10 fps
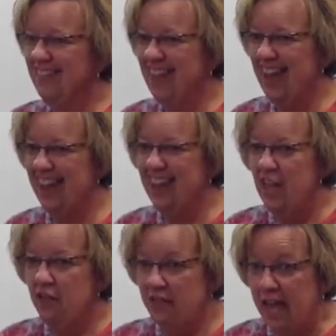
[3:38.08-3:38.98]
Okay,
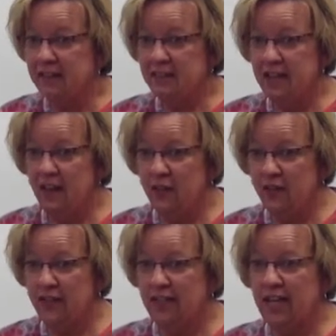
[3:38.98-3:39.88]
that's the other
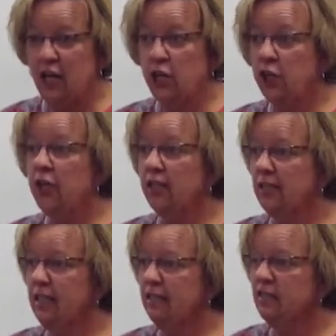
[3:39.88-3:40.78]
thing that
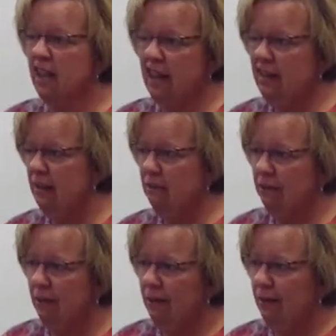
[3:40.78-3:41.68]
currently is kind of
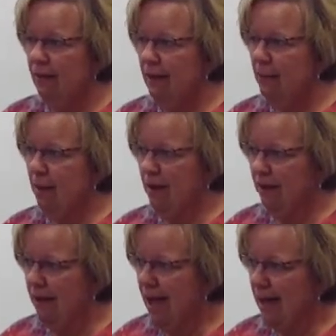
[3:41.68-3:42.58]
ebbing
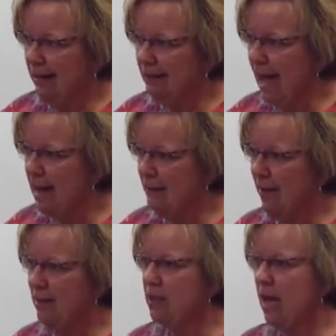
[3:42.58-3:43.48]
at a lot of
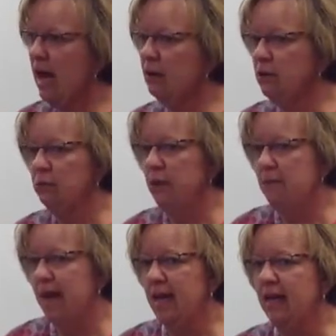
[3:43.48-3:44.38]
us. How do we
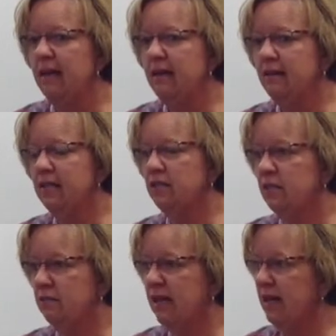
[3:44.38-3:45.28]
make this
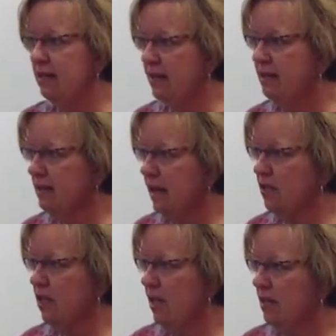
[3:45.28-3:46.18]
threaded
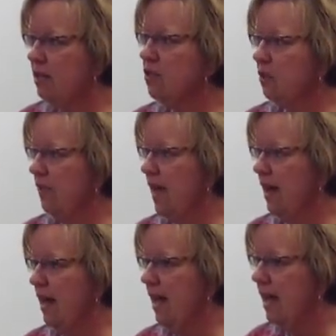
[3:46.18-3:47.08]
discussion so
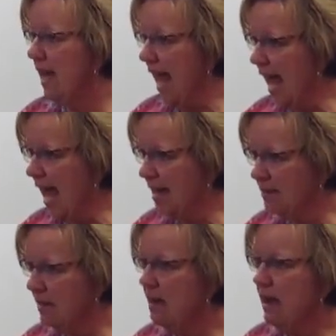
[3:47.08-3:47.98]
that it
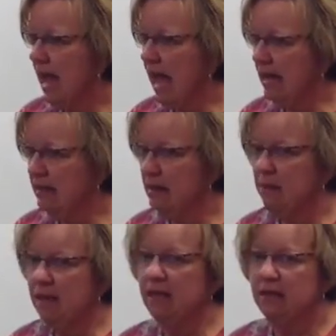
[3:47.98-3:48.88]
has
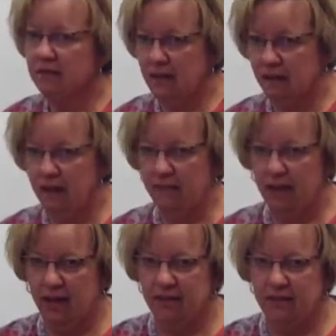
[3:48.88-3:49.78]
academic
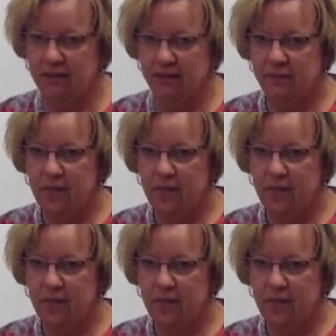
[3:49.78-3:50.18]
significance?